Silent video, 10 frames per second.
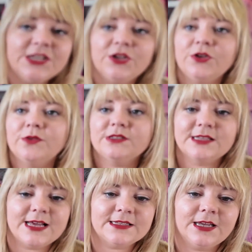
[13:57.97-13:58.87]
new, so
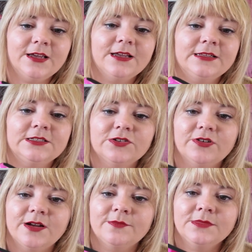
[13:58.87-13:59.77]
that's her
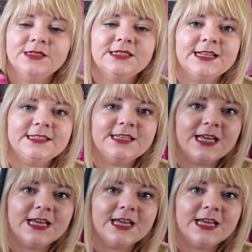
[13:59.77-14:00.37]
Instagram, Stacey